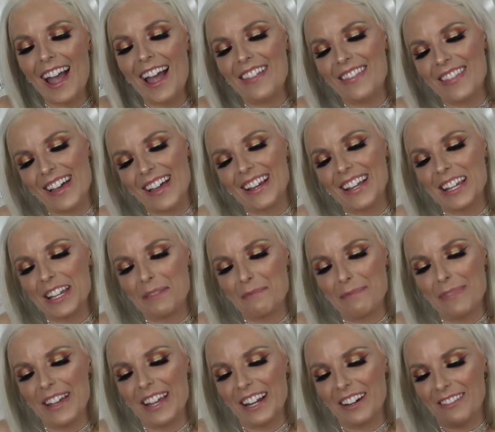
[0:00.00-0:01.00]
And then in
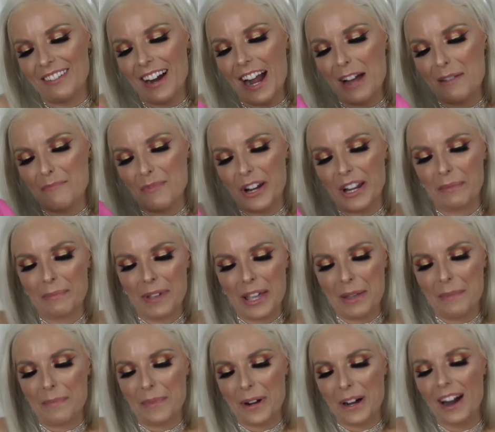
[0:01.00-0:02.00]
pink wrapping
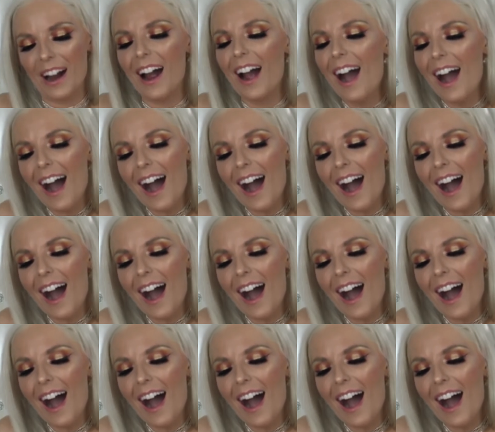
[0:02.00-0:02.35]
paper.